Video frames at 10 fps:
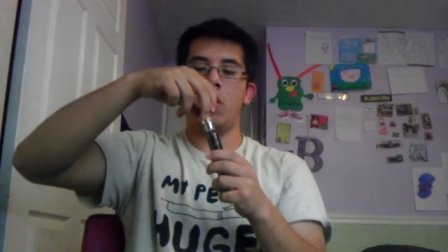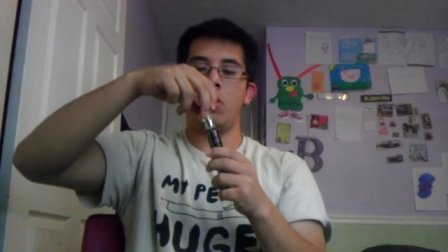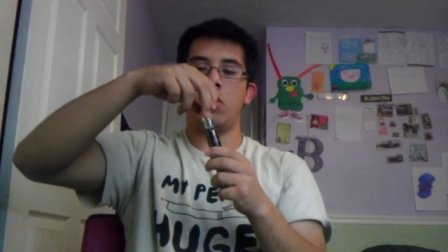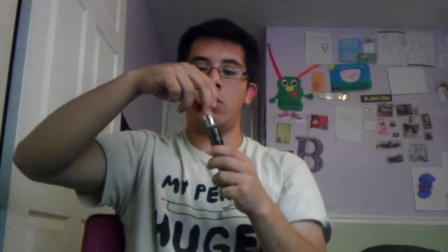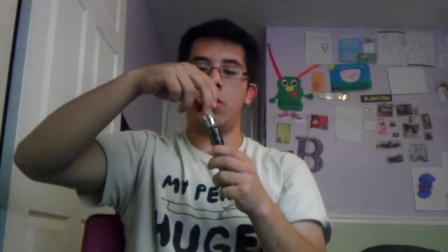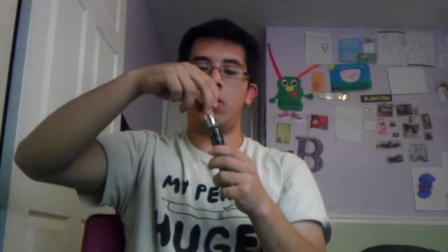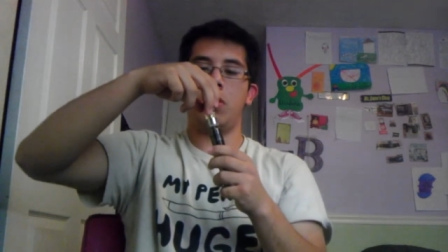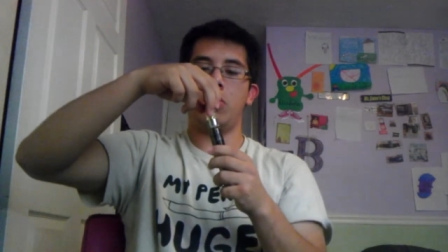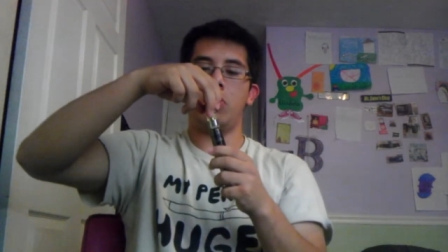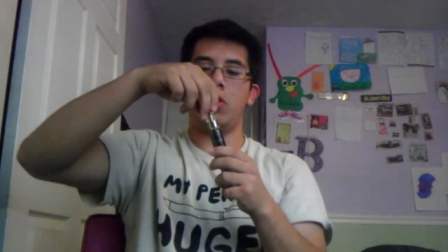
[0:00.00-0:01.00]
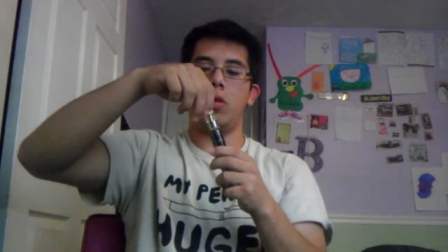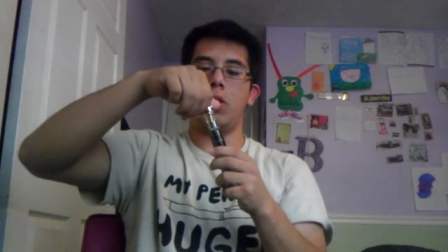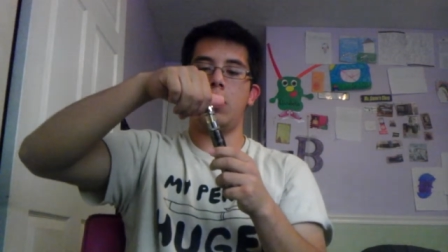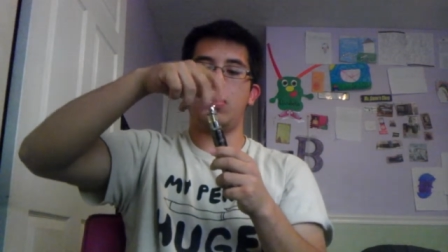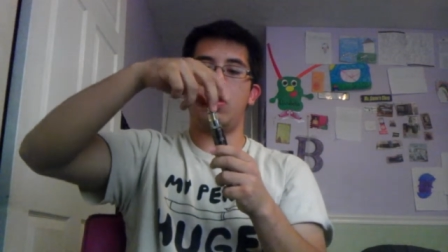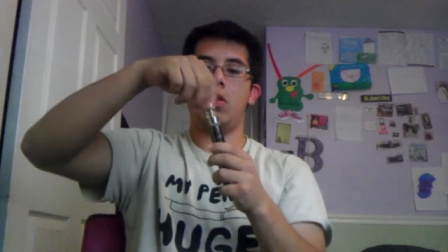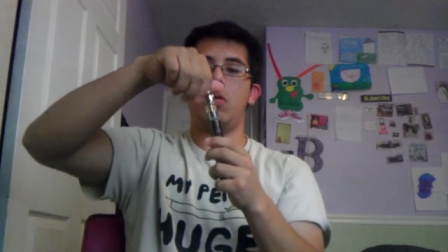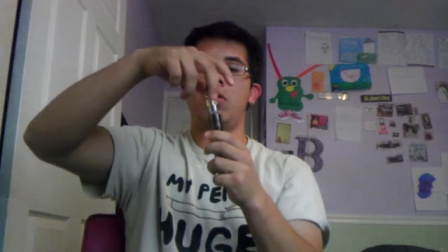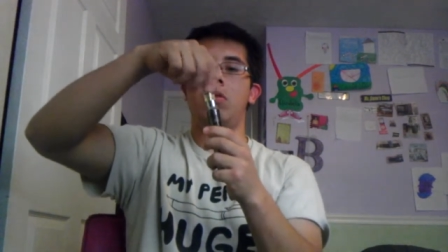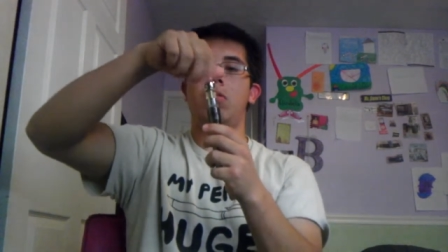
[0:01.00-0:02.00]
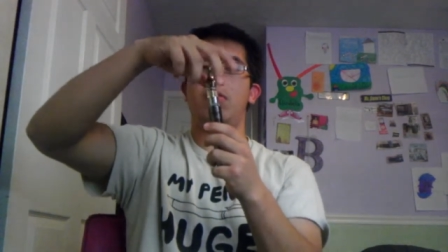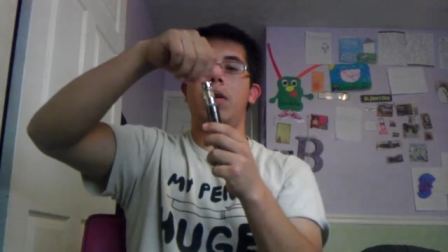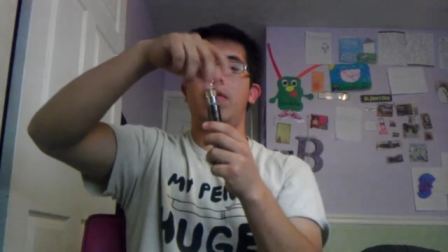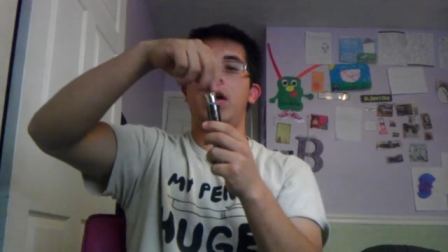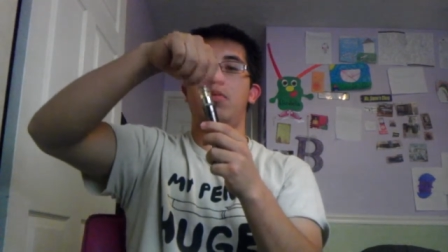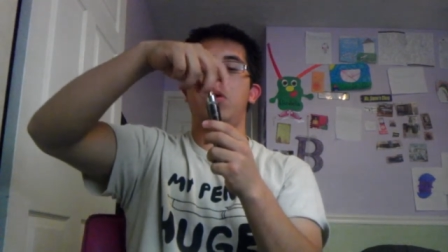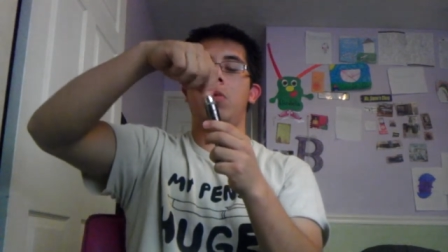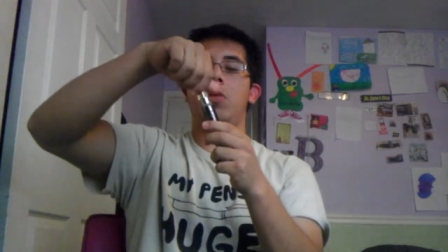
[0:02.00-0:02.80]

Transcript: So let me go ahead and show you this on my Vamo.